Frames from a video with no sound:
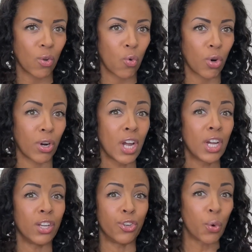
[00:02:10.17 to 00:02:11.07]
or
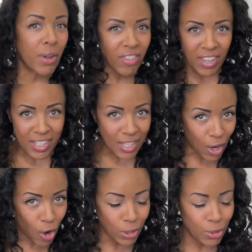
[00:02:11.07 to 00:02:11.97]
doing things that
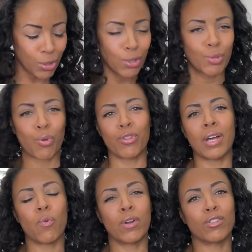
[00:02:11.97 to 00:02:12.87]
cause you to lose more than that
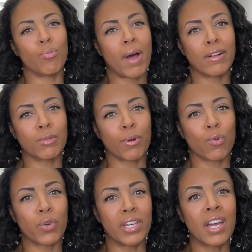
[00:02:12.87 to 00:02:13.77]
1 to 2 pounds per
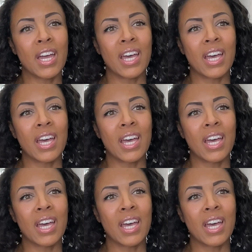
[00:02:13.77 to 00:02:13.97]
week,